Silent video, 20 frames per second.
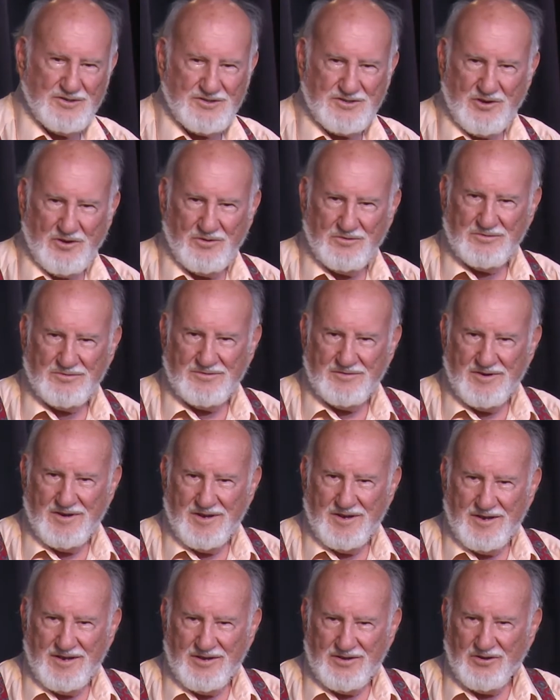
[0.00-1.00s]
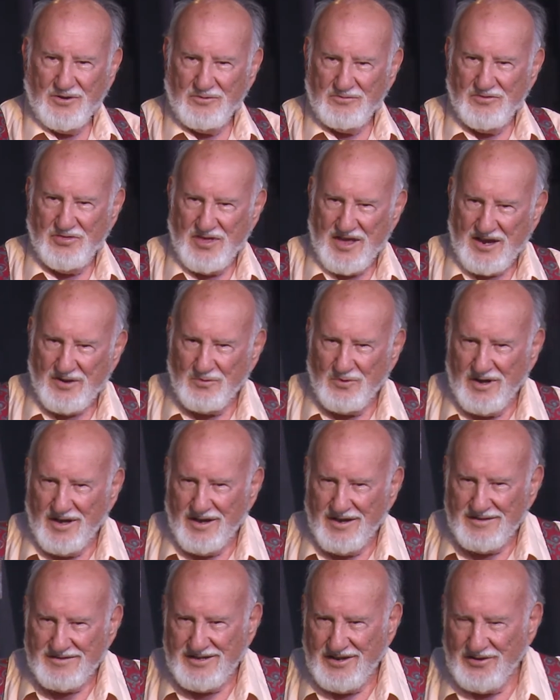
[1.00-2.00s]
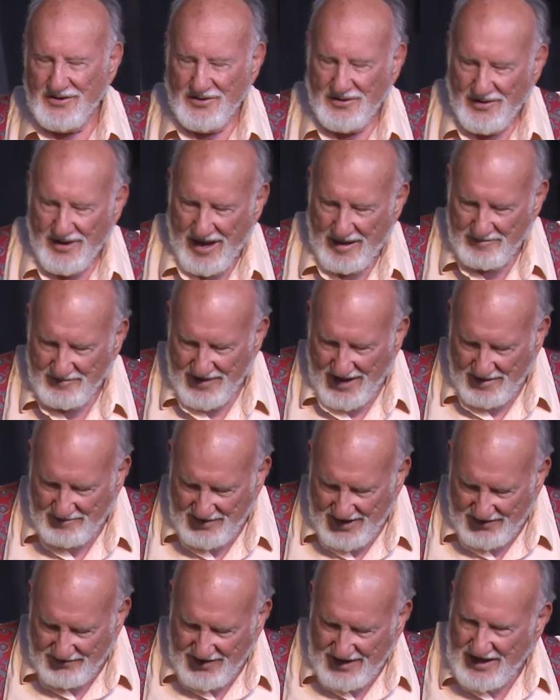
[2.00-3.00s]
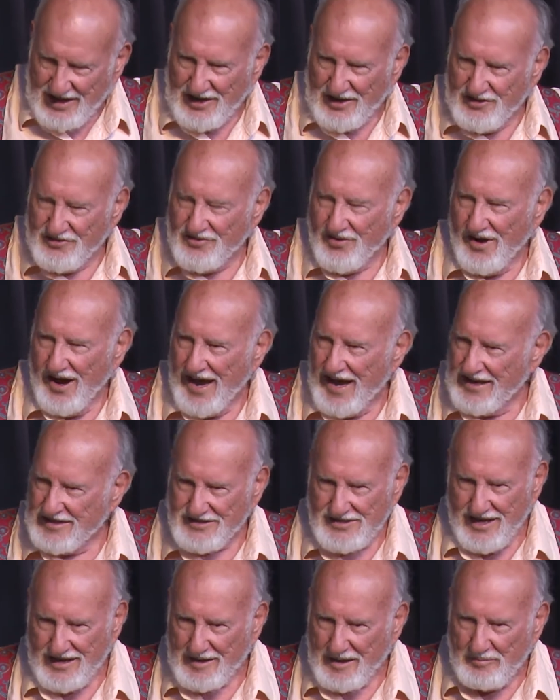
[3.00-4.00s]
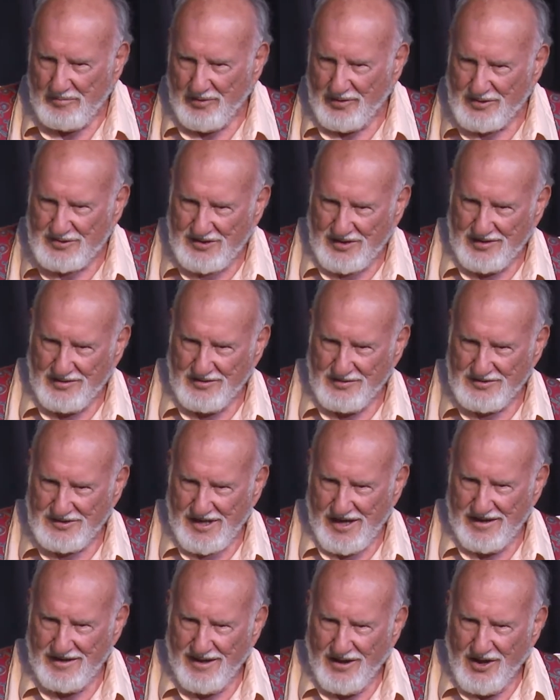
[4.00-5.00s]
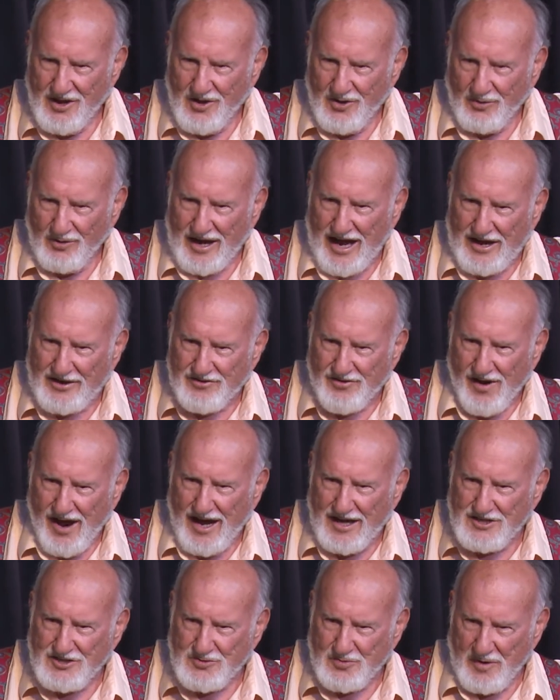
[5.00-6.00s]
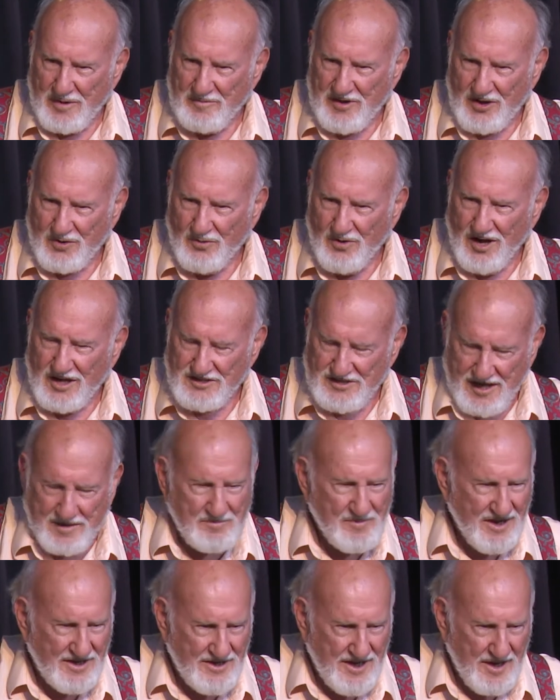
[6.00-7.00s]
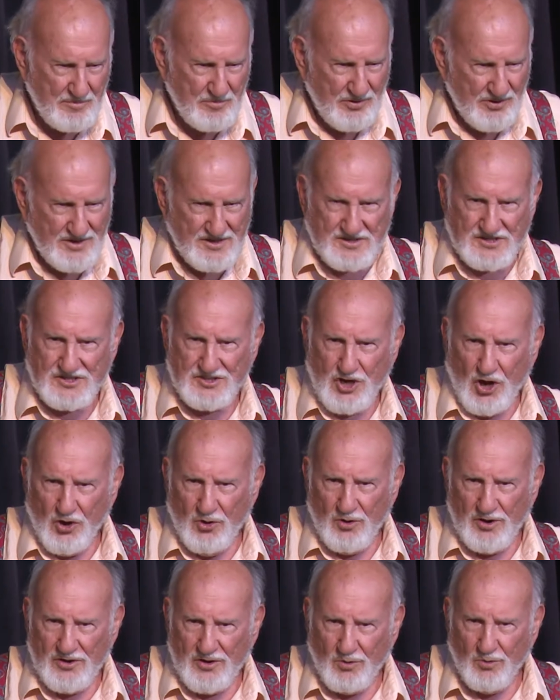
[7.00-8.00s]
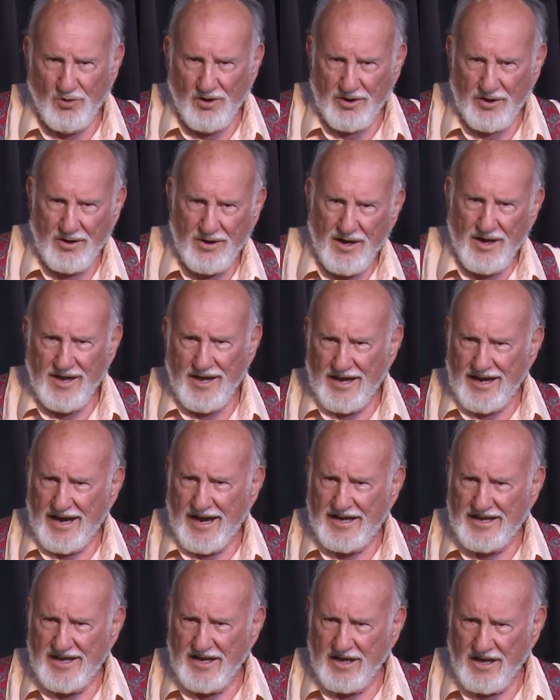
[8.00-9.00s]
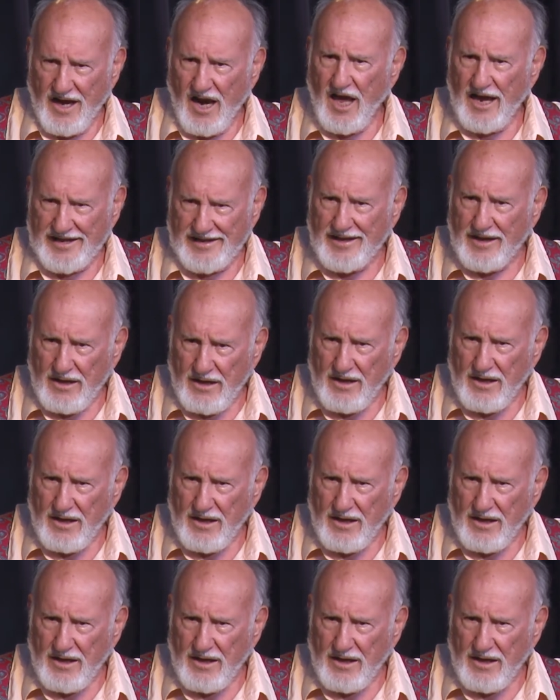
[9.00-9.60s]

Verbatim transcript: don't think, well, you know, I'm giving it a try. It's like a person who said, well, I tried swimming once. That meant he put his toe in the water and I didn't like it.